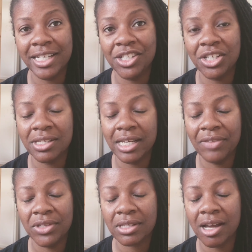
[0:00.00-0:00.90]
just had
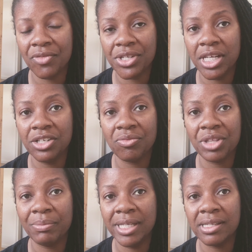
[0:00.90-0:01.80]
this conversation
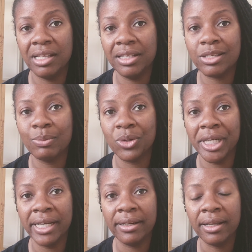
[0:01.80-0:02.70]
with my son this
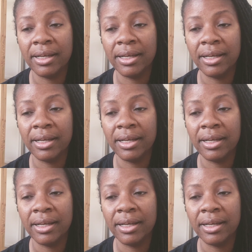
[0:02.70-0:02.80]
morning.